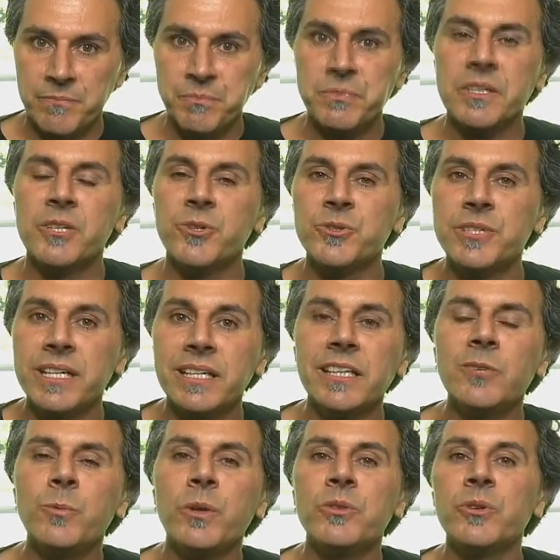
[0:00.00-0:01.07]
You're
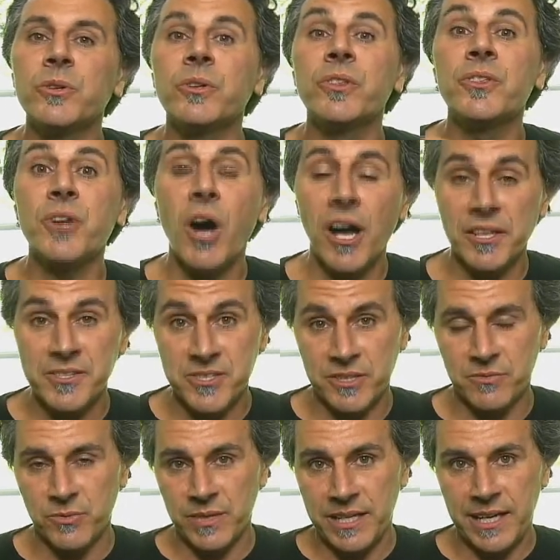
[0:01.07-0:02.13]
dealing with your thoughts
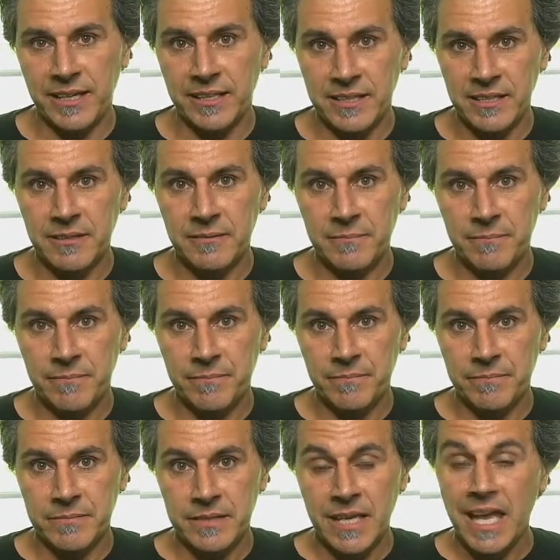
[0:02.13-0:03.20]
of reality.
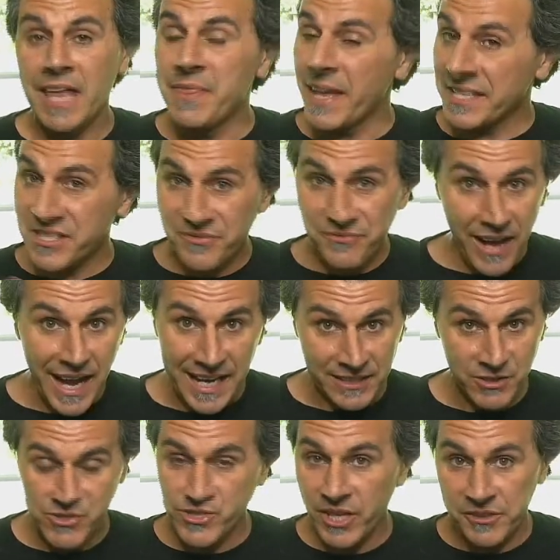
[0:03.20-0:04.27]
And that's fine.
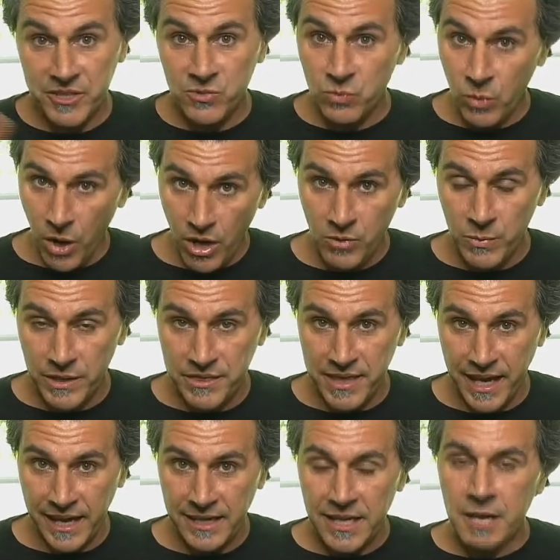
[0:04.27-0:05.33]
There's nothing wrong with
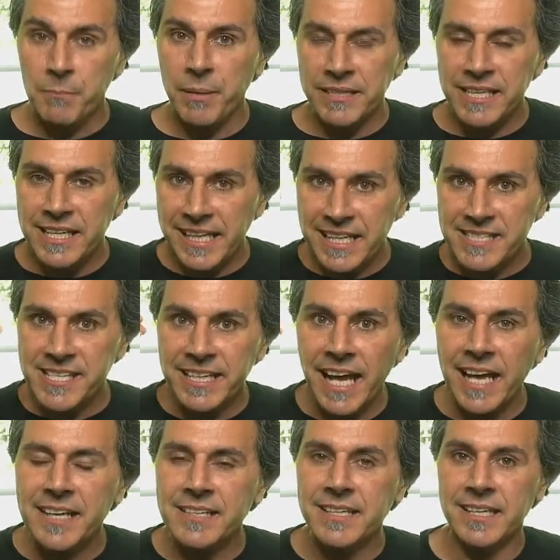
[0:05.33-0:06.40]
that. But it is an
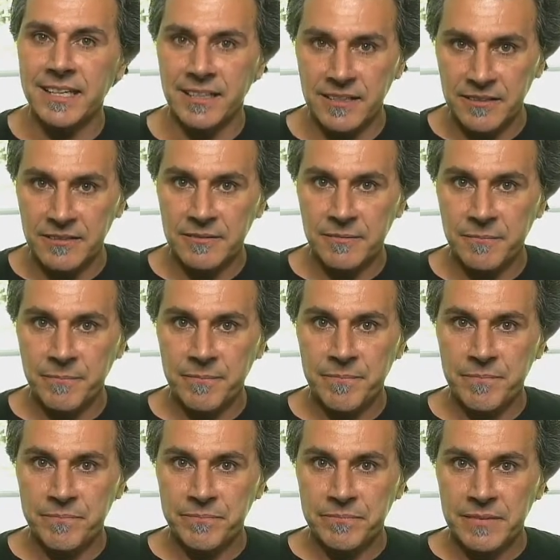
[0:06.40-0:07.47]
idea.
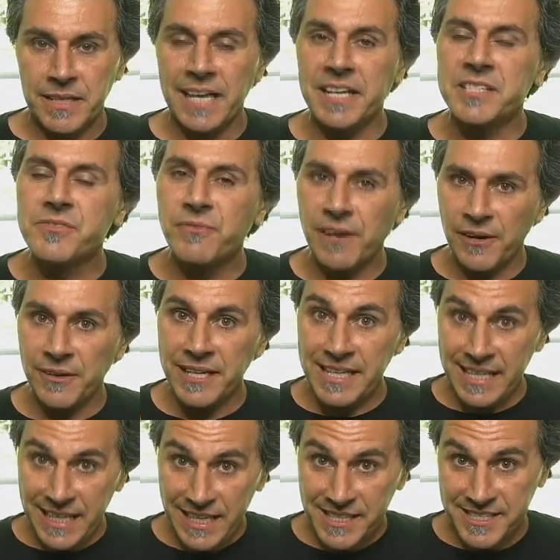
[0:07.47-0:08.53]
And it's very
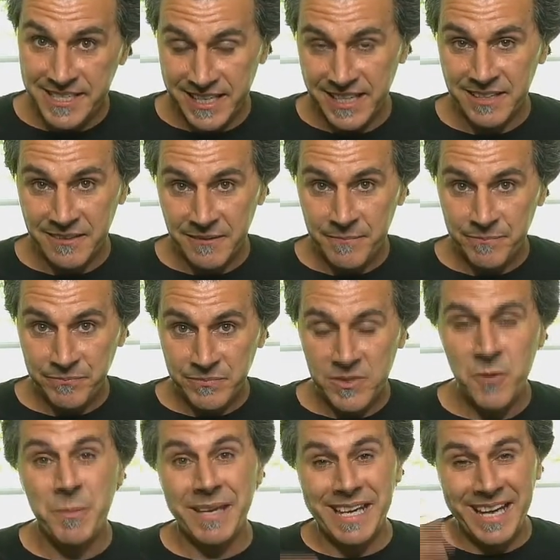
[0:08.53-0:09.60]
easy
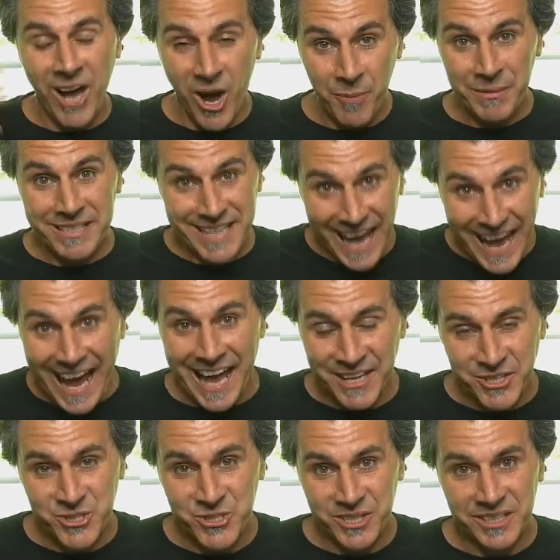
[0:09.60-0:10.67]
to become
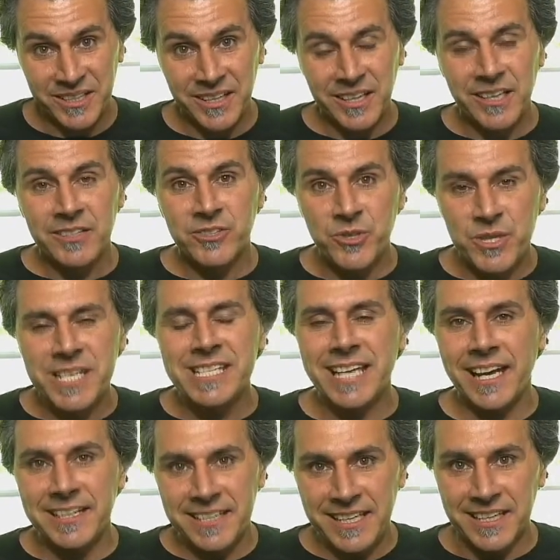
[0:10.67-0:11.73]
attached to these
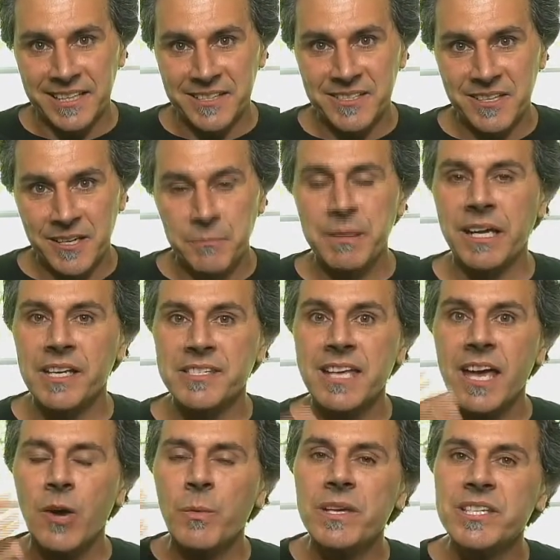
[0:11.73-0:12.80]
ideas
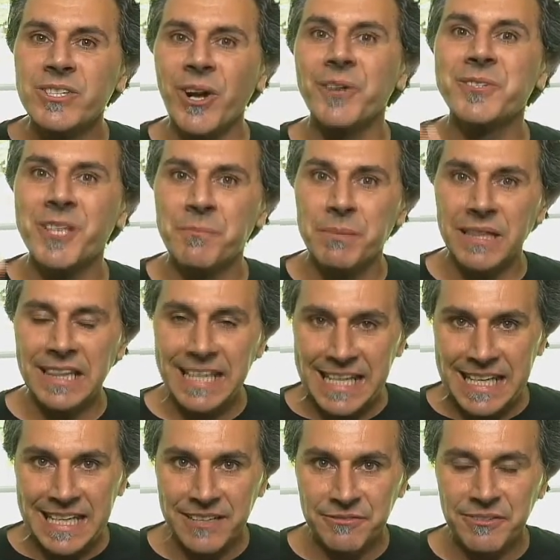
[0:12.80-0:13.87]
because we start to
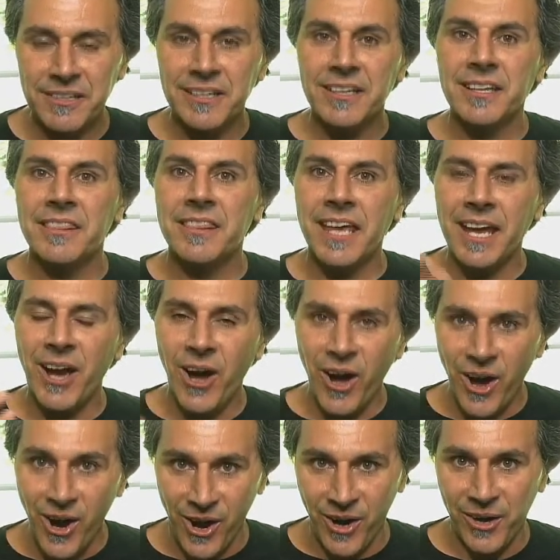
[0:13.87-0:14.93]
believe they
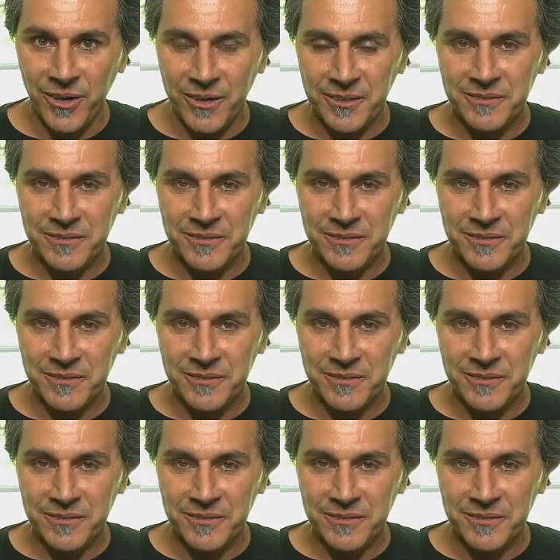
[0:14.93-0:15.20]
are